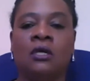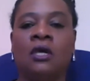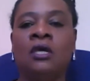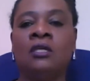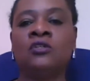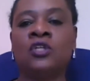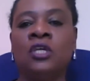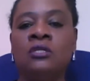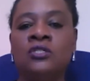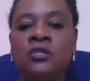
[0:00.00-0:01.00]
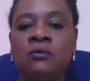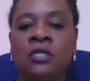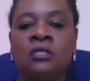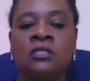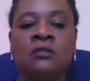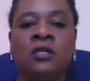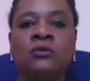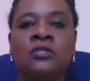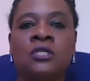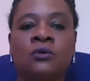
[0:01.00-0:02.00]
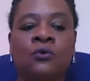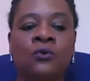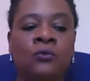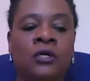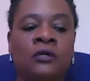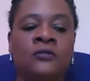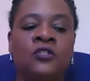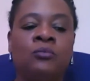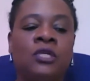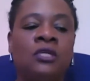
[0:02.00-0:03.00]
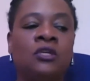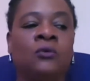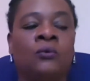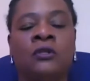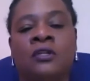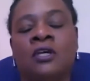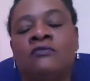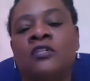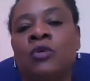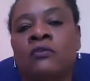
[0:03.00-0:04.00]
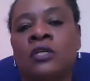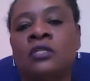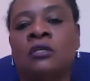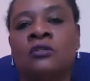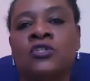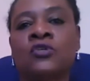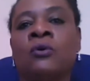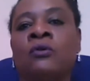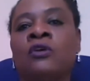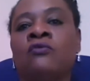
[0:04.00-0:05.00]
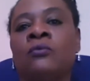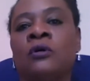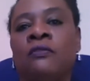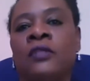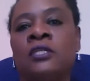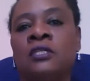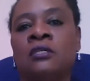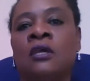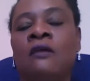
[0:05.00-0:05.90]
And in doing it, they wanted all workers to be equal and have democratic control over what they did.